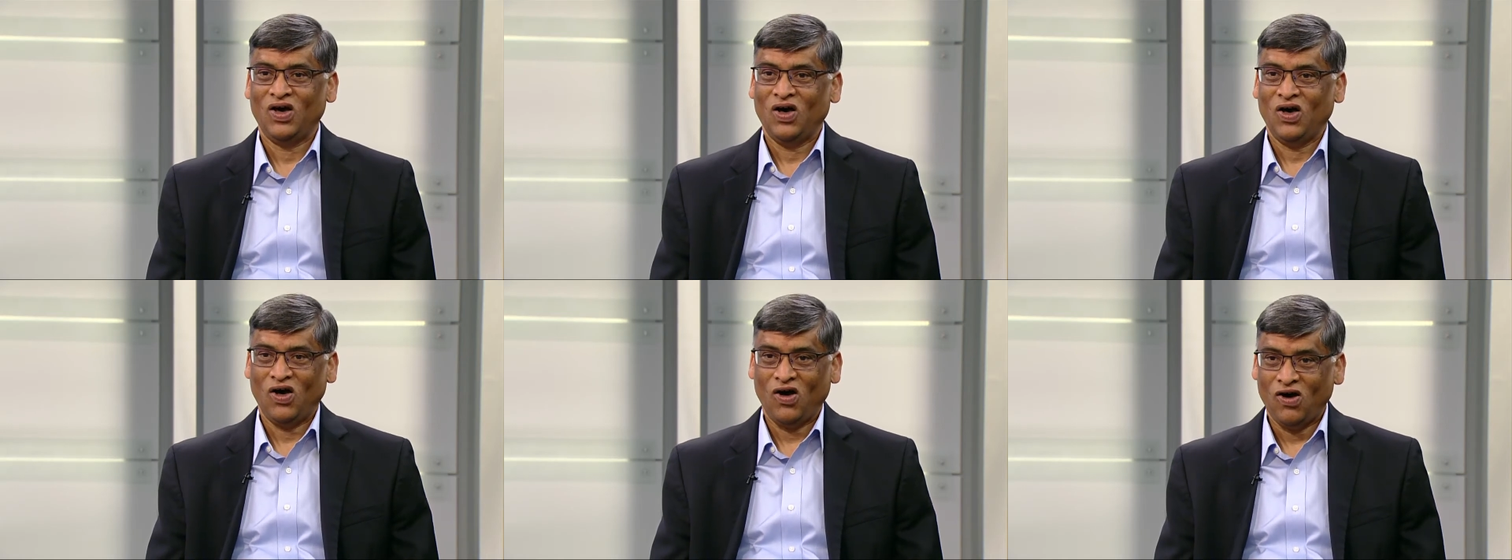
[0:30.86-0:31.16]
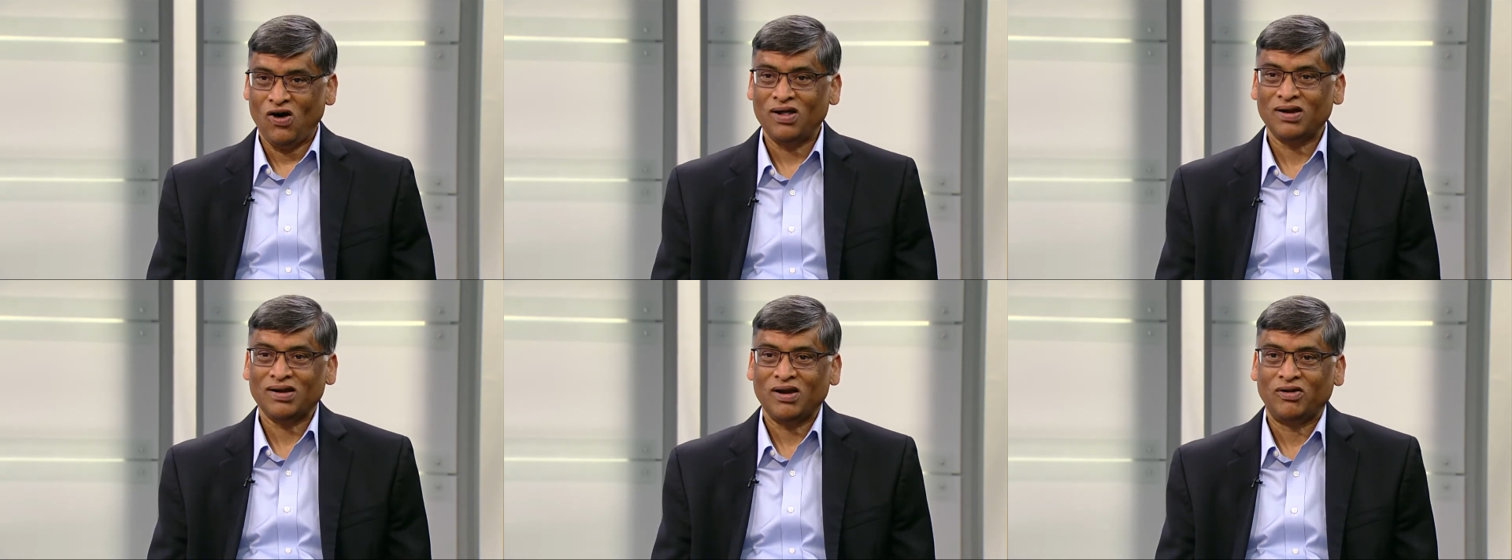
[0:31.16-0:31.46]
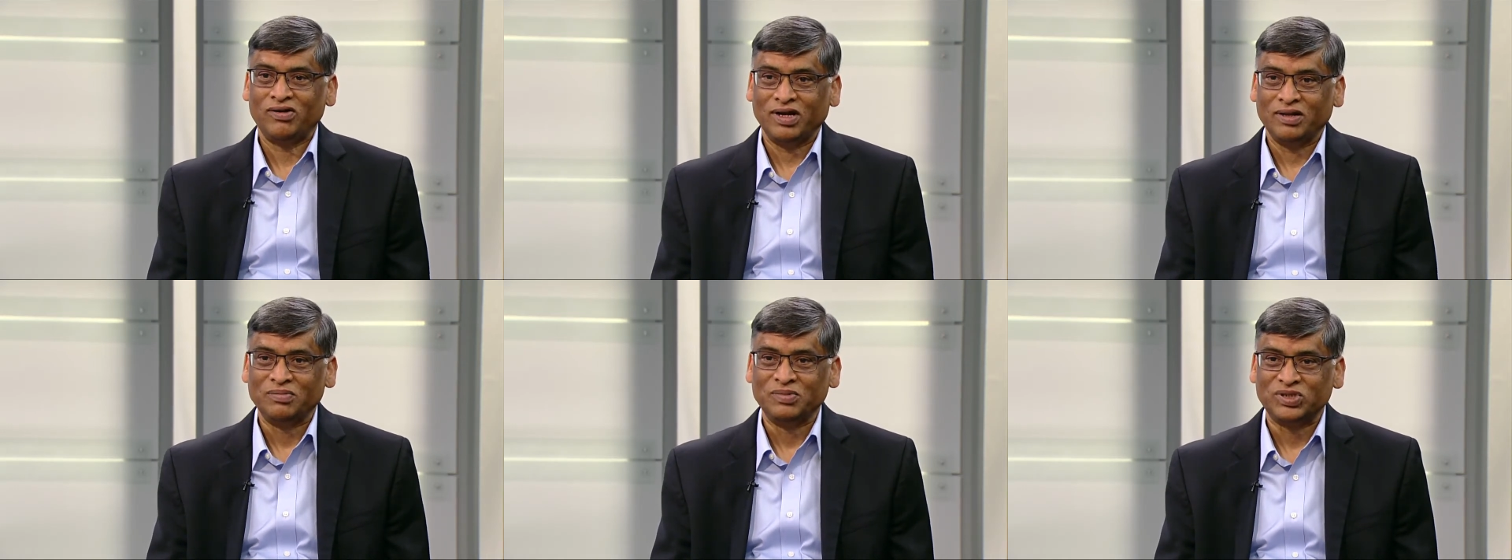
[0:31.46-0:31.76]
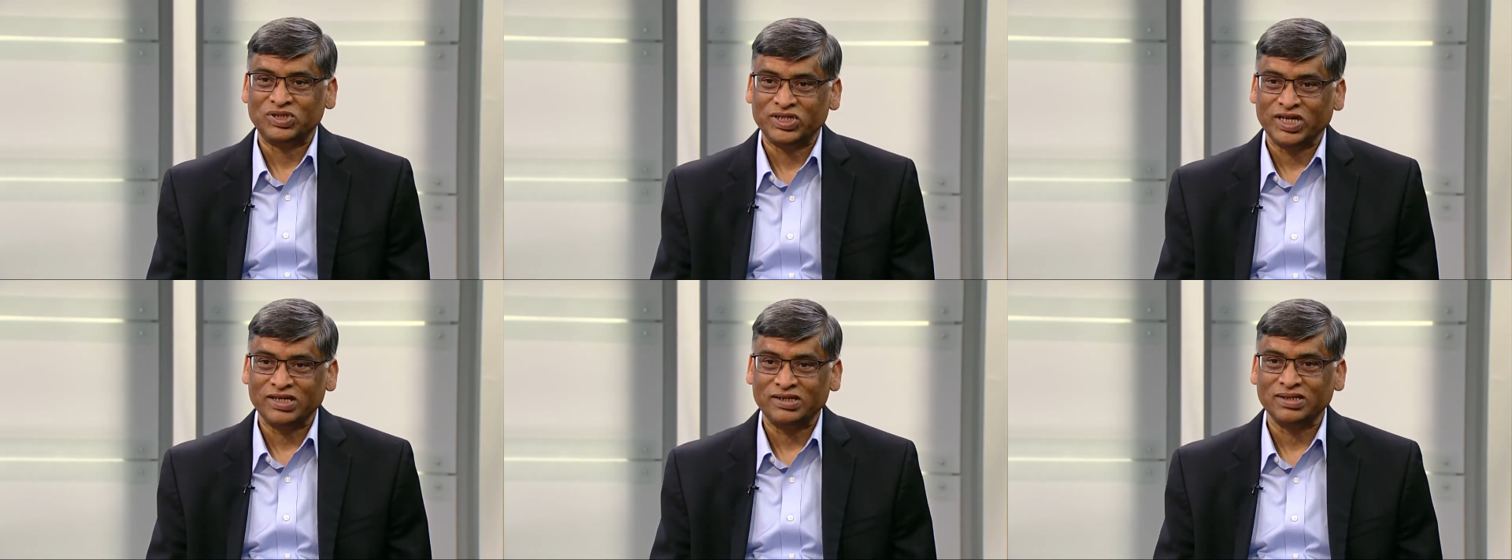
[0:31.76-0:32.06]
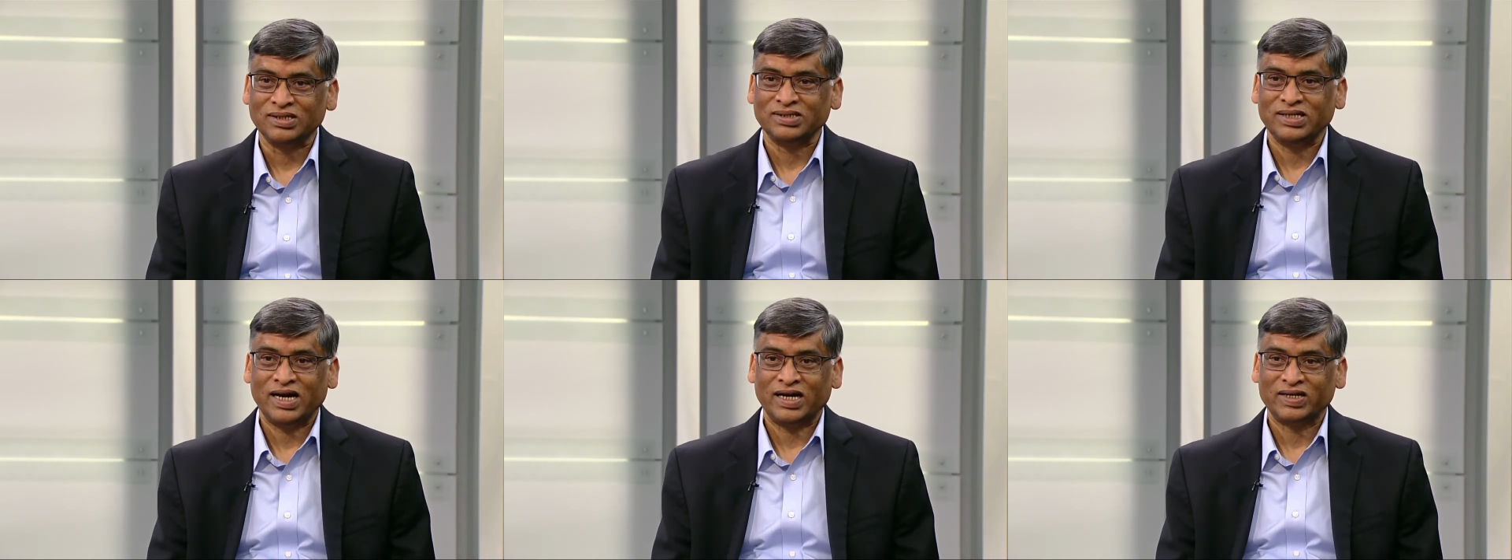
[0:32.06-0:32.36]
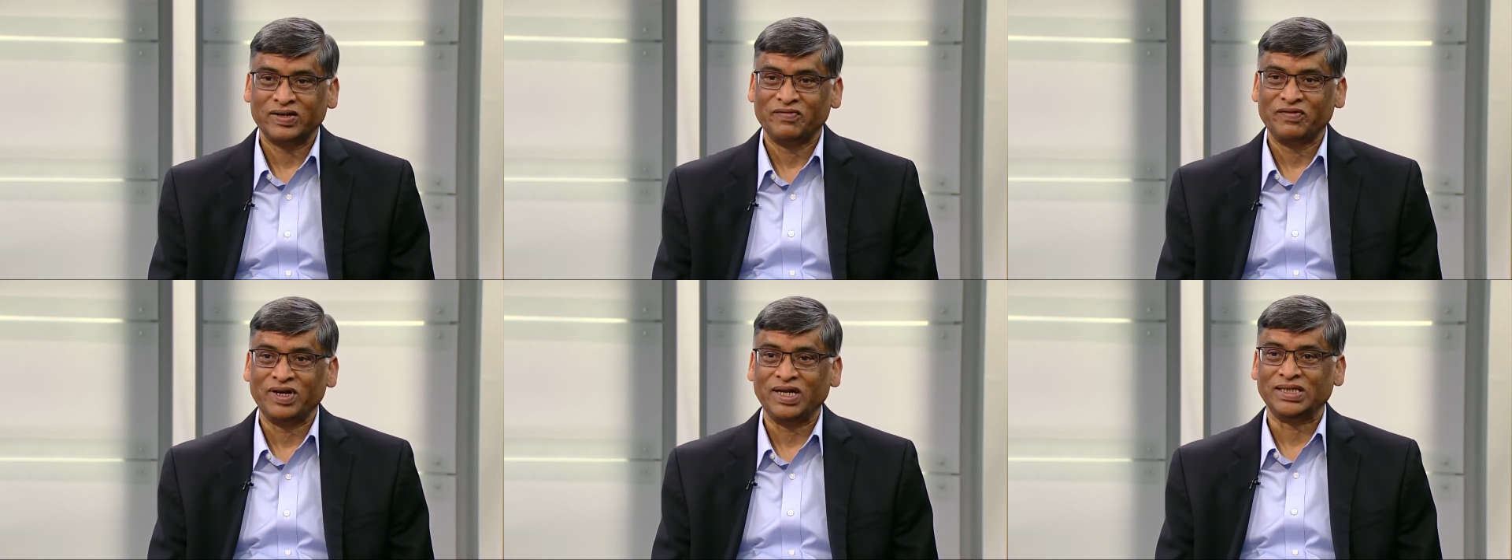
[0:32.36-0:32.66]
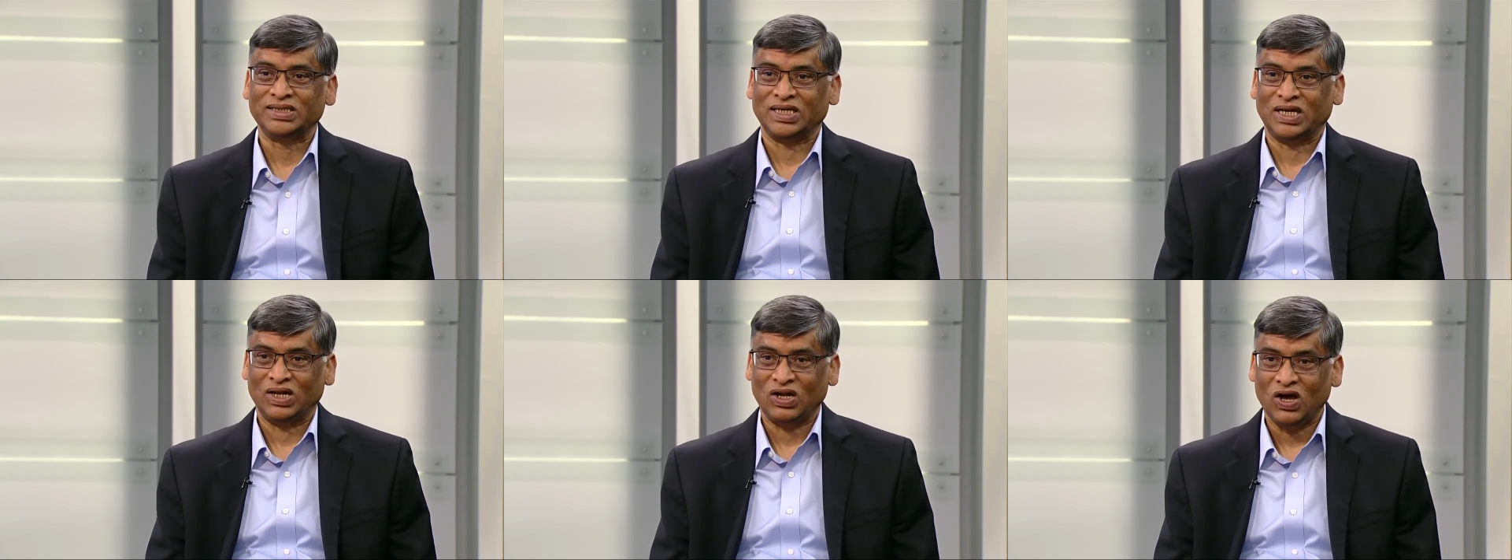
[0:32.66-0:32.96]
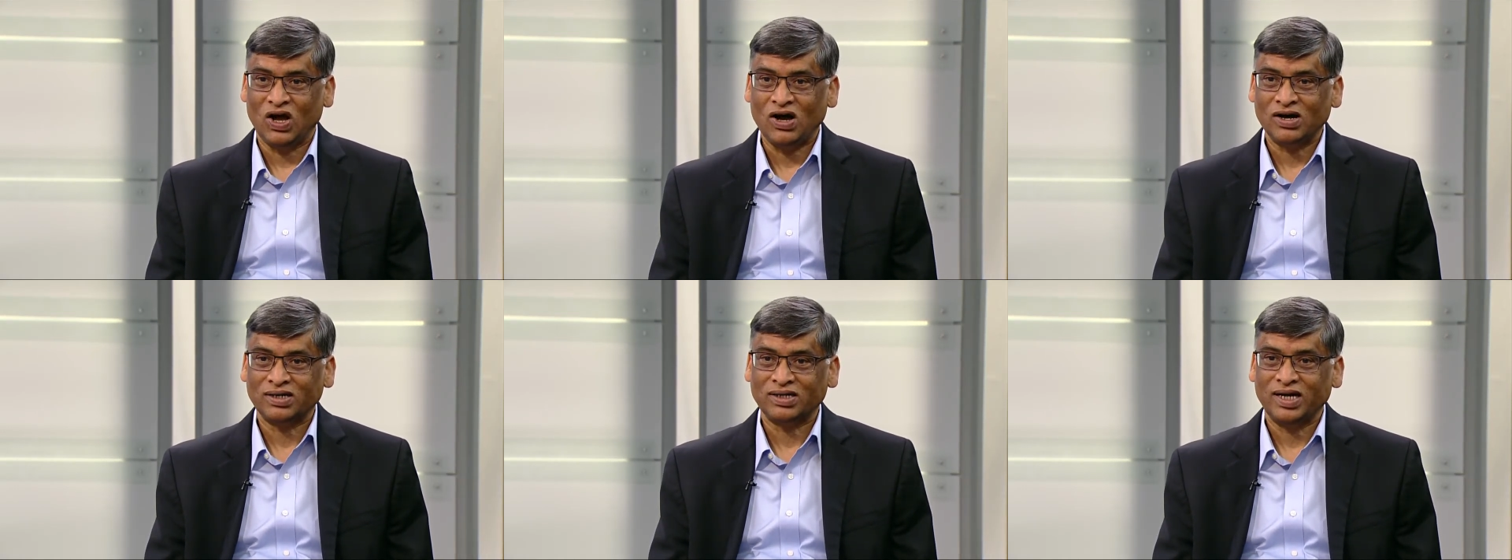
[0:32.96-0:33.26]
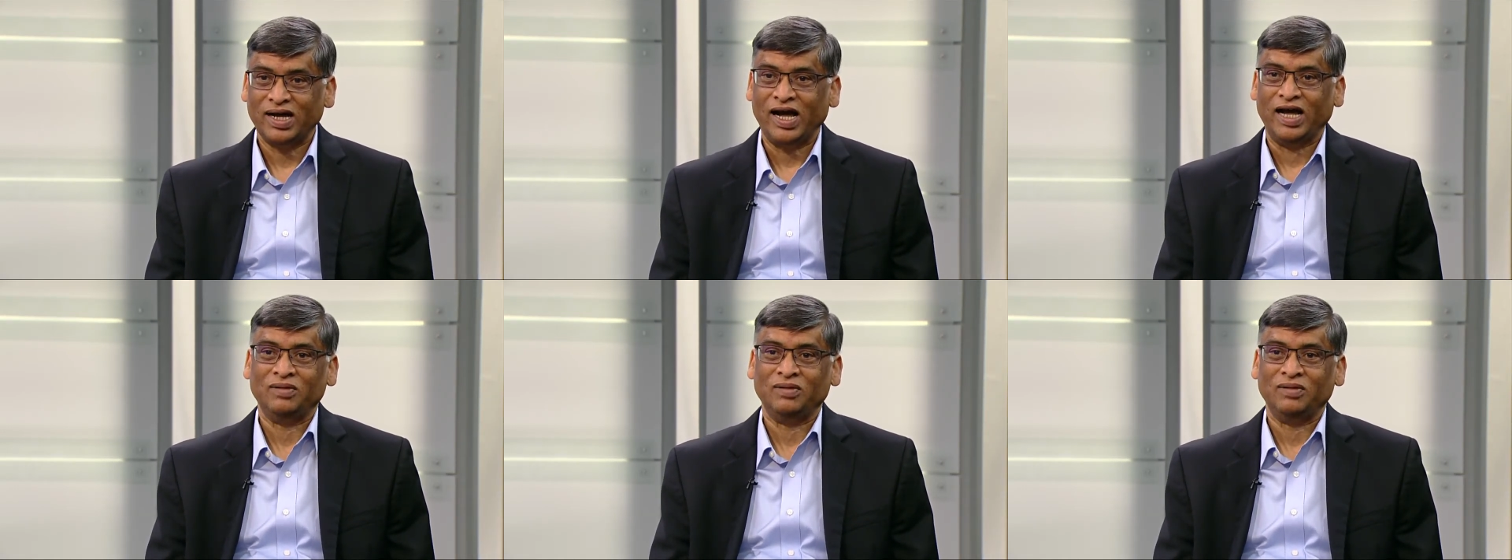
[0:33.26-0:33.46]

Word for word: All cloud administrators' activities are logged